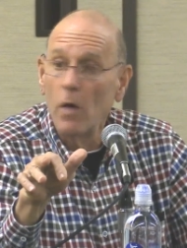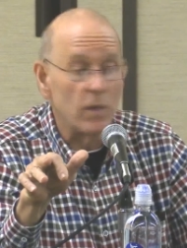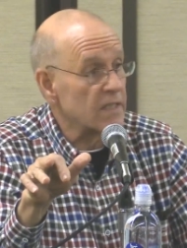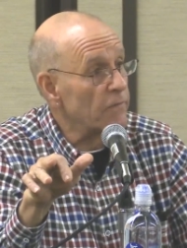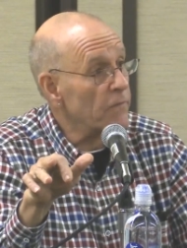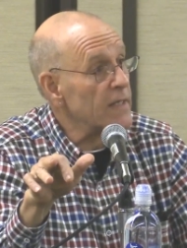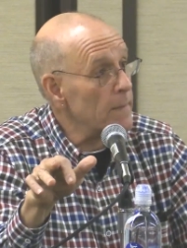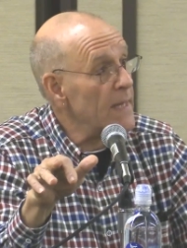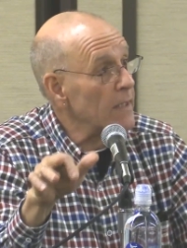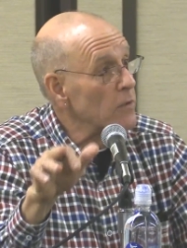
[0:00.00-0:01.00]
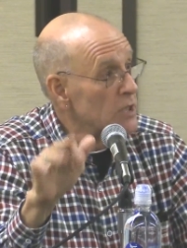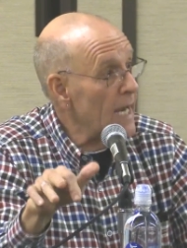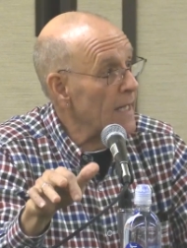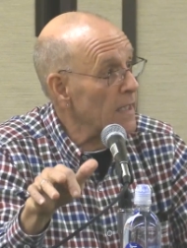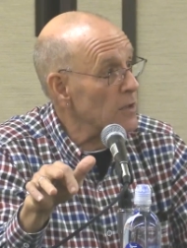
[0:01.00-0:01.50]
was a fundamental
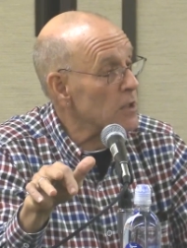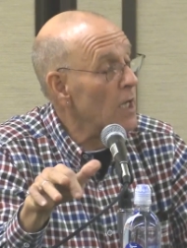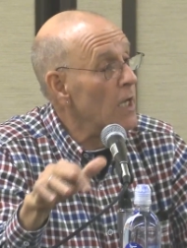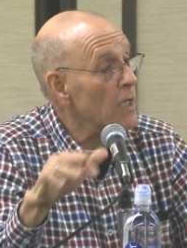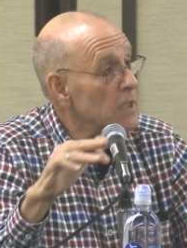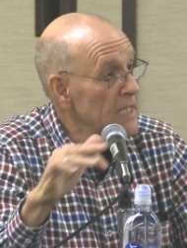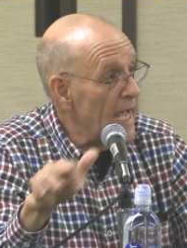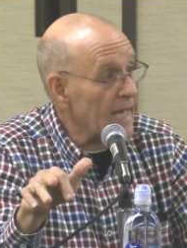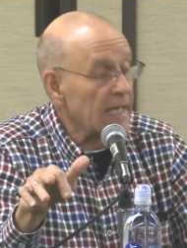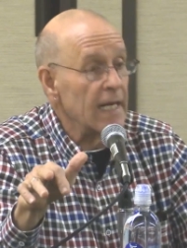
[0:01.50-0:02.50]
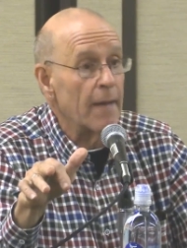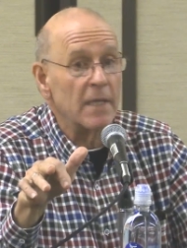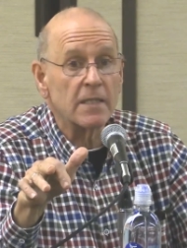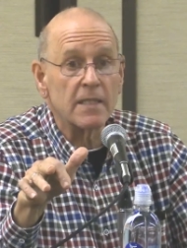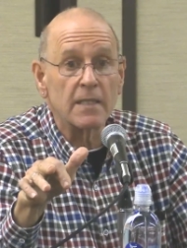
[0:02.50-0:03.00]
challenge to the
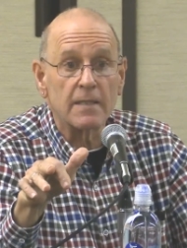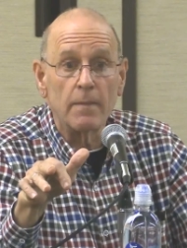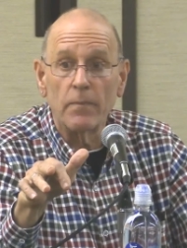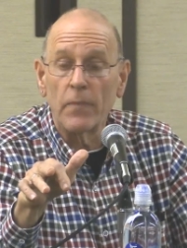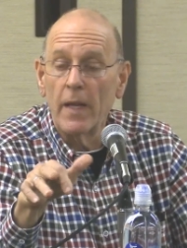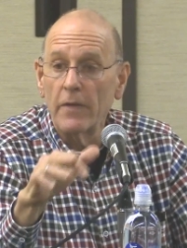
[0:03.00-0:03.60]
economic system